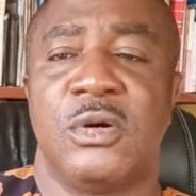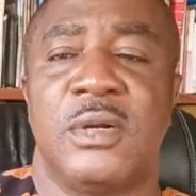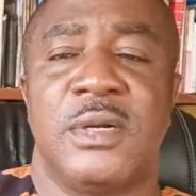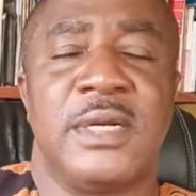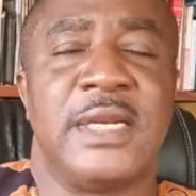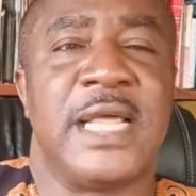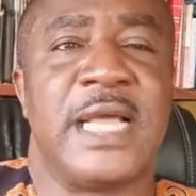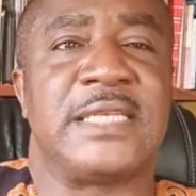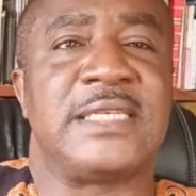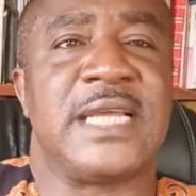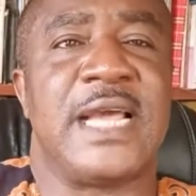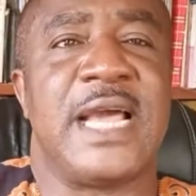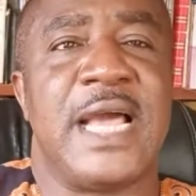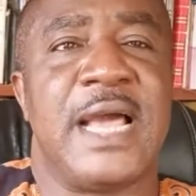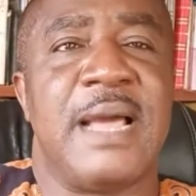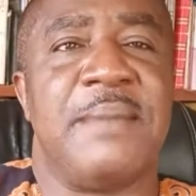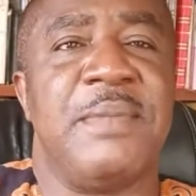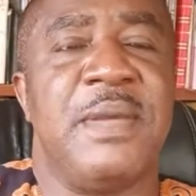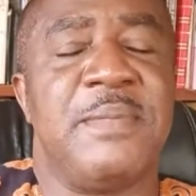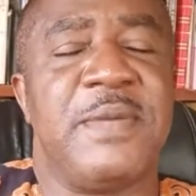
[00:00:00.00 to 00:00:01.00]
that
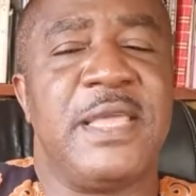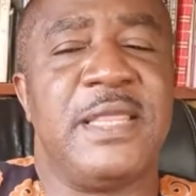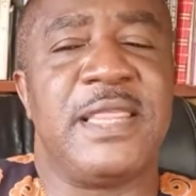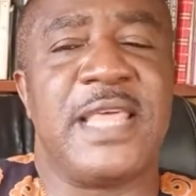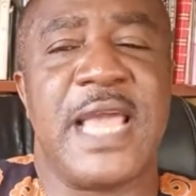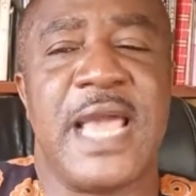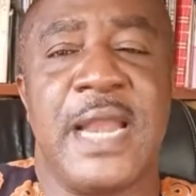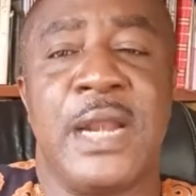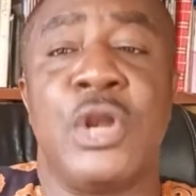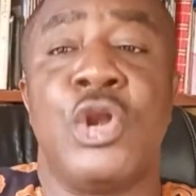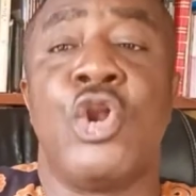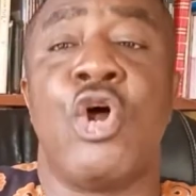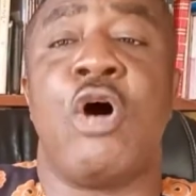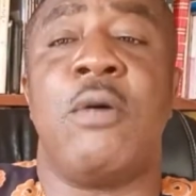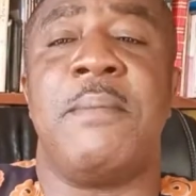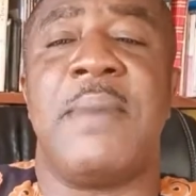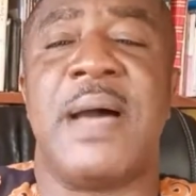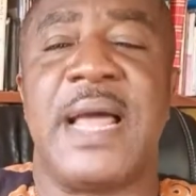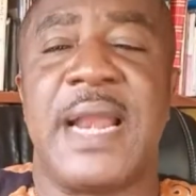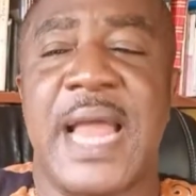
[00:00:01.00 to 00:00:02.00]
maybe their
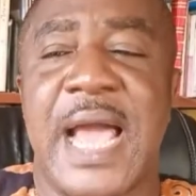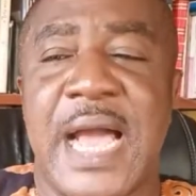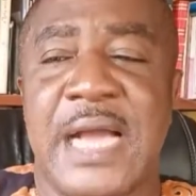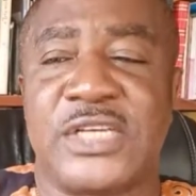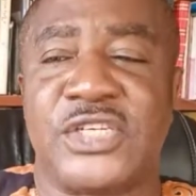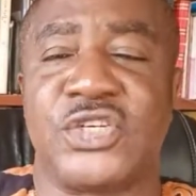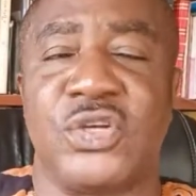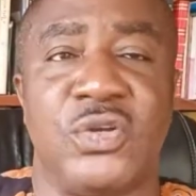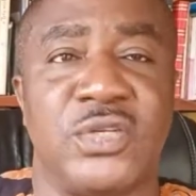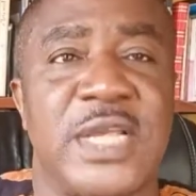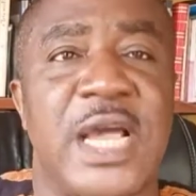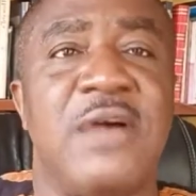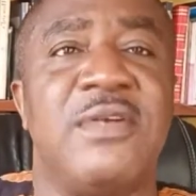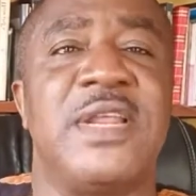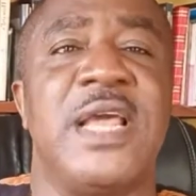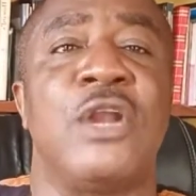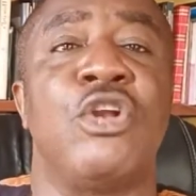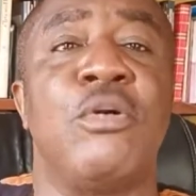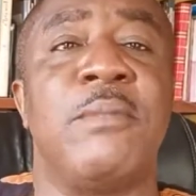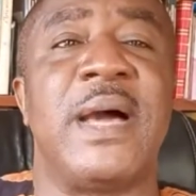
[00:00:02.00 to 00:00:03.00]
normal actions, how
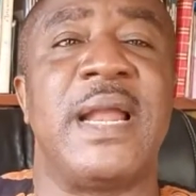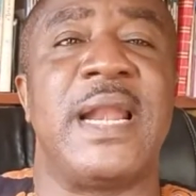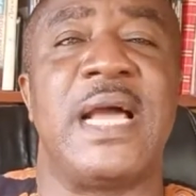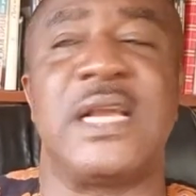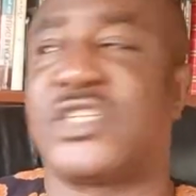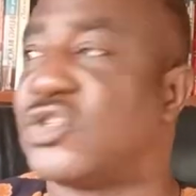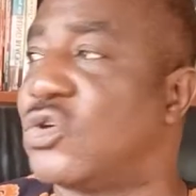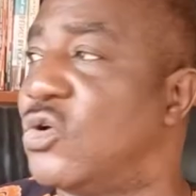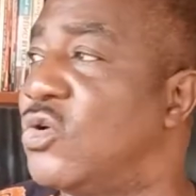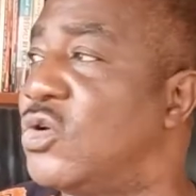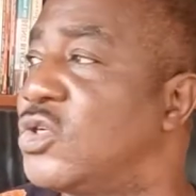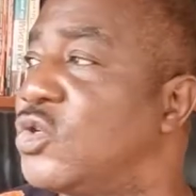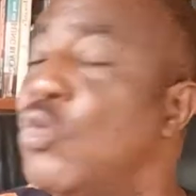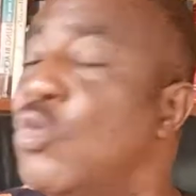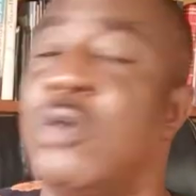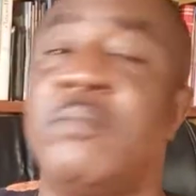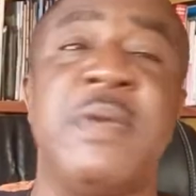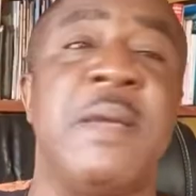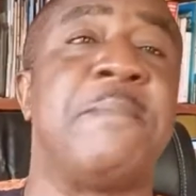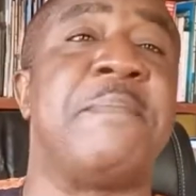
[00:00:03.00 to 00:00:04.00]
their normal actions will
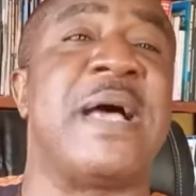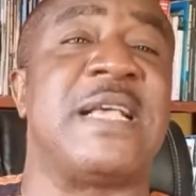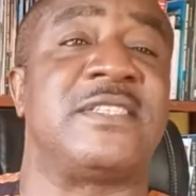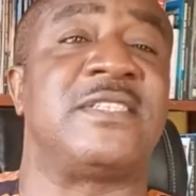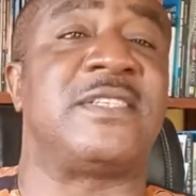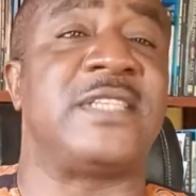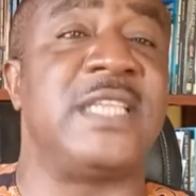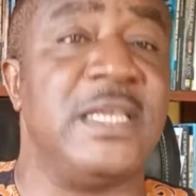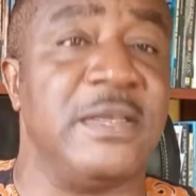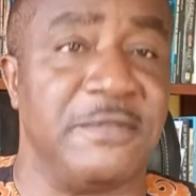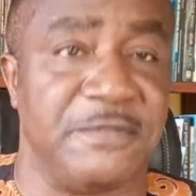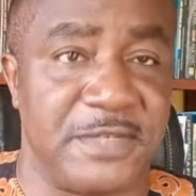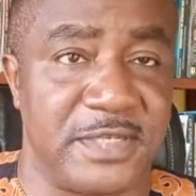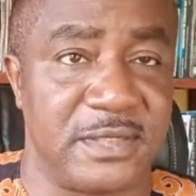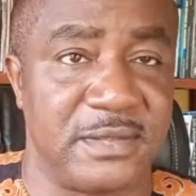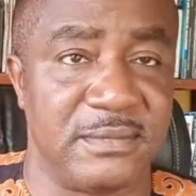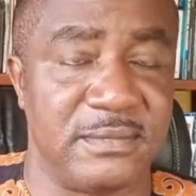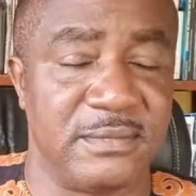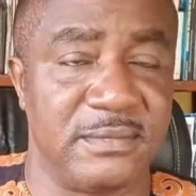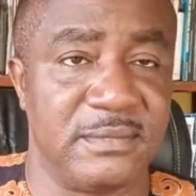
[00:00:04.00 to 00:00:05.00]
be perceived
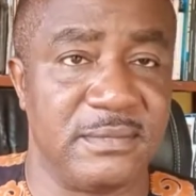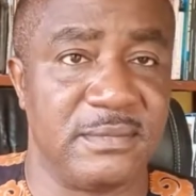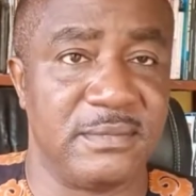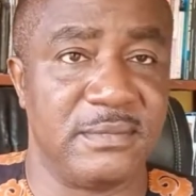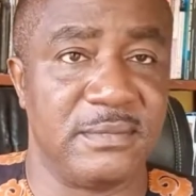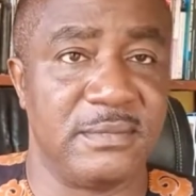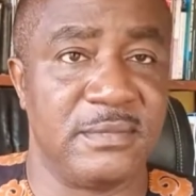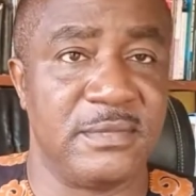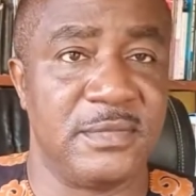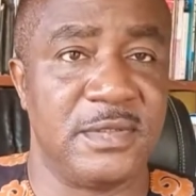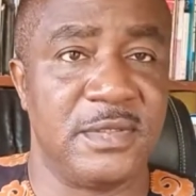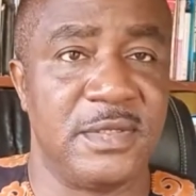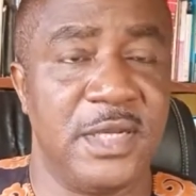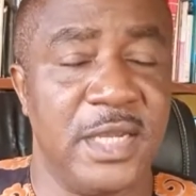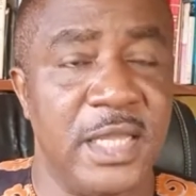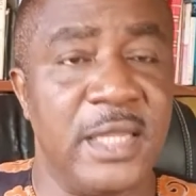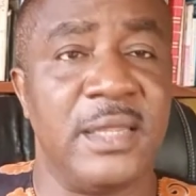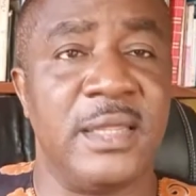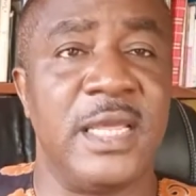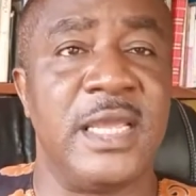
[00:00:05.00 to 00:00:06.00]

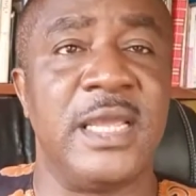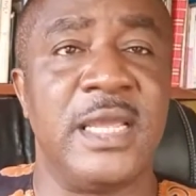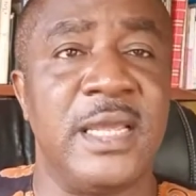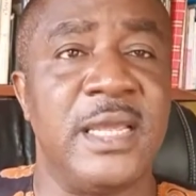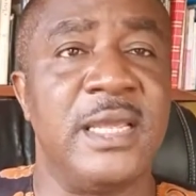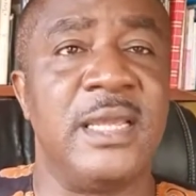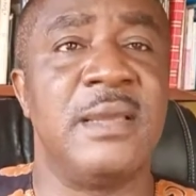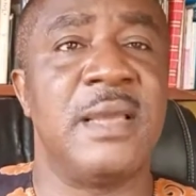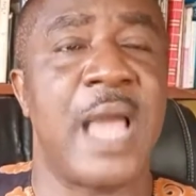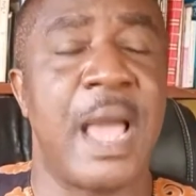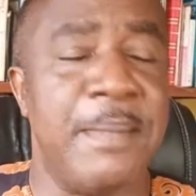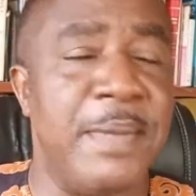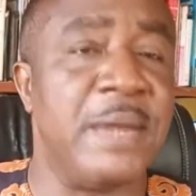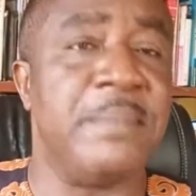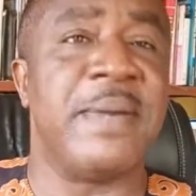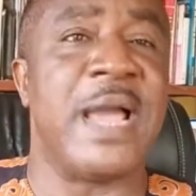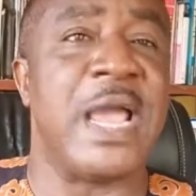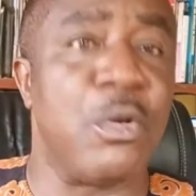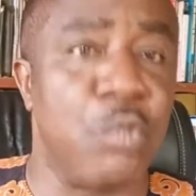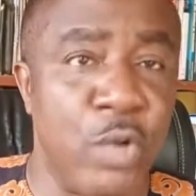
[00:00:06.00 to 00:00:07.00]

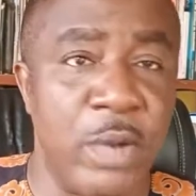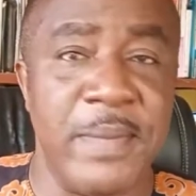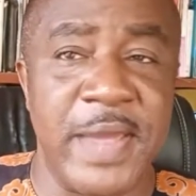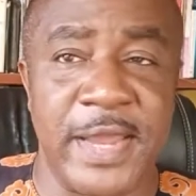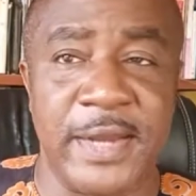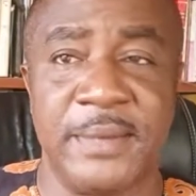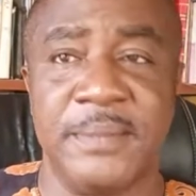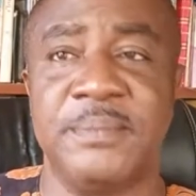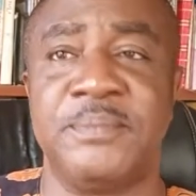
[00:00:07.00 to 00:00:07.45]
by women.